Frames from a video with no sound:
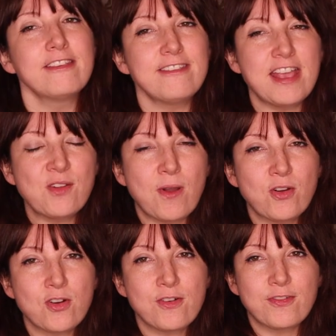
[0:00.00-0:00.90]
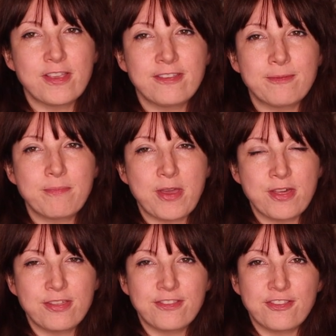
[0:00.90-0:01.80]
Stage one covers
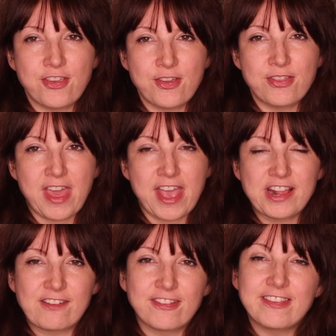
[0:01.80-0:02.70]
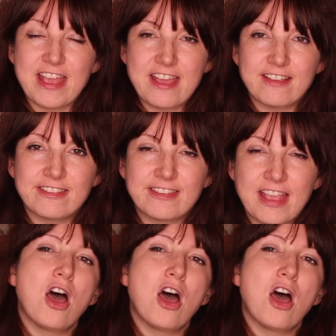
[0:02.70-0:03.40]
birth to the age of six.